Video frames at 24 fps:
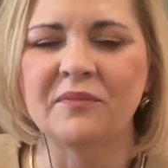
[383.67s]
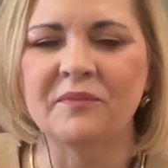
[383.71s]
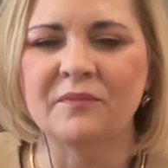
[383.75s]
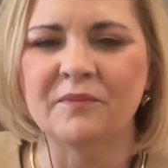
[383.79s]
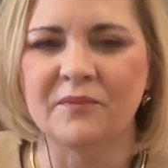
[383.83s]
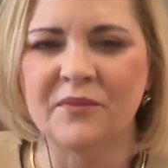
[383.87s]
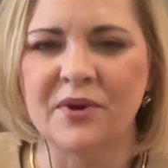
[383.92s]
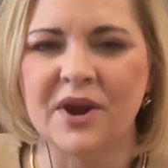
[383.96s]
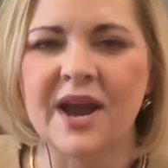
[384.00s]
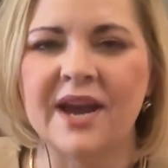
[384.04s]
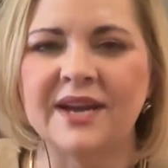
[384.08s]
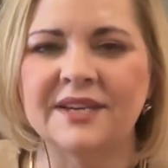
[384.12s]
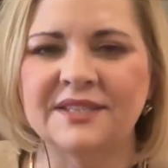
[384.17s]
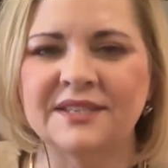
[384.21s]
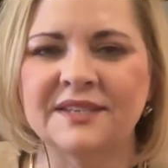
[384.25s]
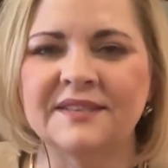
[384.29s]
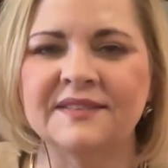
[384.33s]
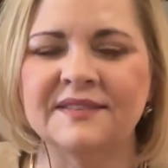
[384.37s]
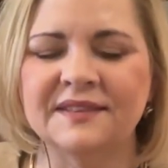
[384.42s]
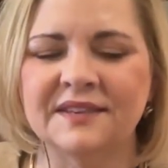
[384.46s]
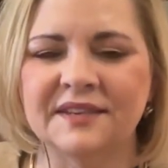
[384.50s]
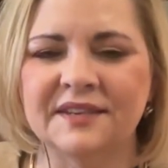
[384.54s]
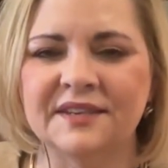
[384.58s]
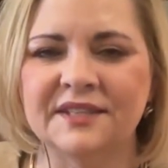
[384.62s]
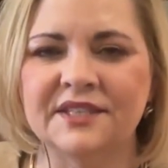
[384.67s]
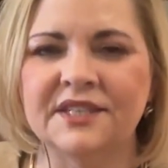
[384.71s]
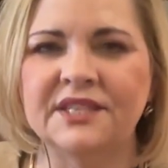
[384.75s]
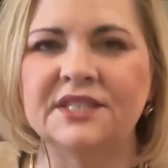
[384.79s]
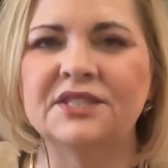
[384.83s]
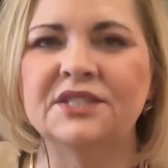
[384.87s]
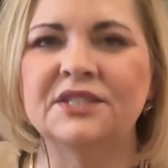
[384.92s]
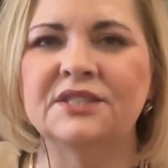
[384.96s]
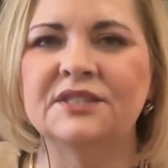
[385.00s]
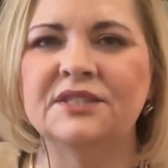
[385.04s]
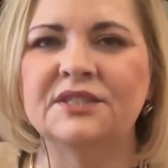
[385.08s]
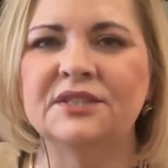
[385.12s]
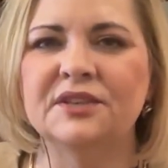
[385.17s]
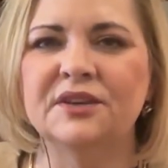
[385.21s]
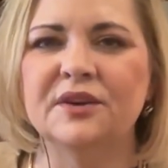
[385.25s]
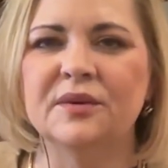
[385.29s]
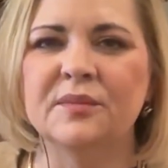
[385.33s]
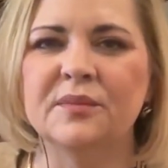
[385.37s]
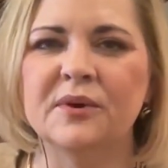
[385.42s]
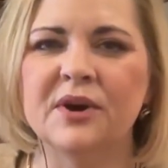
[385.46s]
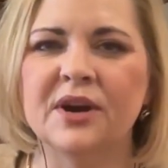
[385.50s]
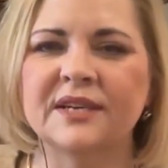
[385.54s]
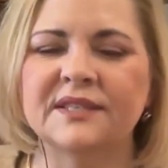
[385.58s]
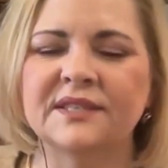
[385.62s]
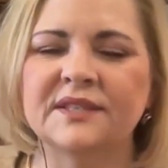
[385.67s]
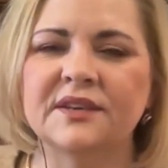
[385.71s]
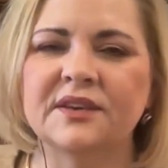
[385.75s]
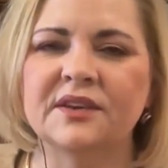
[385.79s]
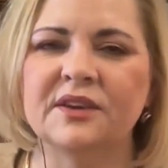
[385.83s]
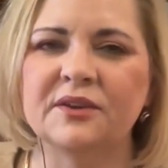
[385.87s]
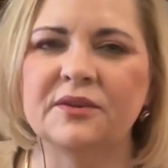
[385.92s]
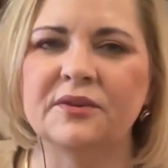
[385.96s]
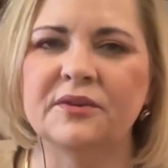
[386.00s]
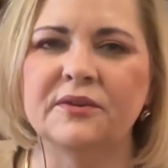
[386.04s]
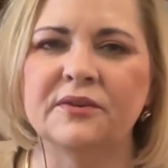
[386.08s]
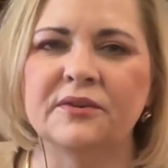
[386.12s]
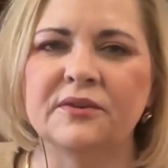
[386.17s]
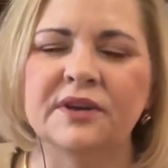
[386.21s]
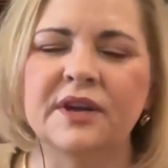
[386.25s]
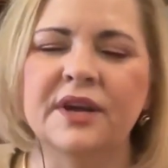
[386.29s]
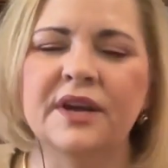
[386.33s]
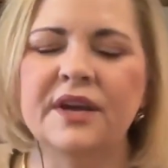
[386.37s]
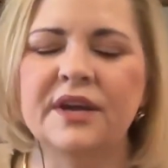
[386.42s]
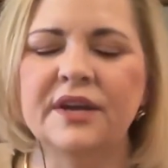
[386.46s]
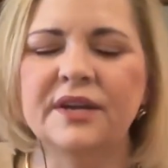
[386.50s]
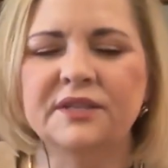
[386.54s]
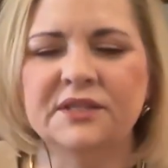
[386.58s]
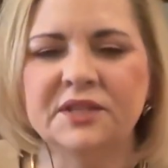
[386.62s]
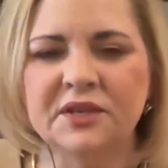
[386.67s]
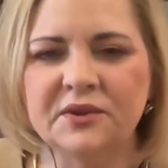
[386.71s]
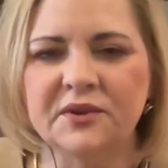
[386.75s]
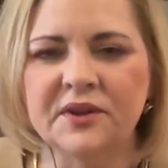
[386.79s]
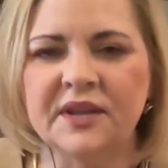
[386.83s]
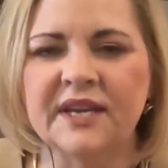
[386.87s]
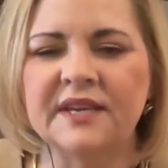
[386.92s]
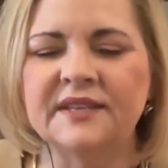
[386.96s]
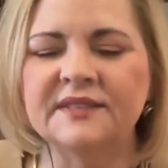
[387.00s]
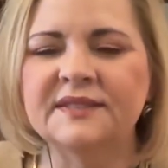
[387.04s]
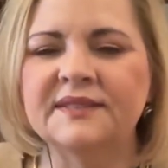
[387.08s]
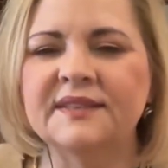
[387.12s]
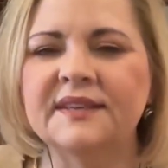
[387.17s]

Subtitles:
practice in addition to your prosecutor duties.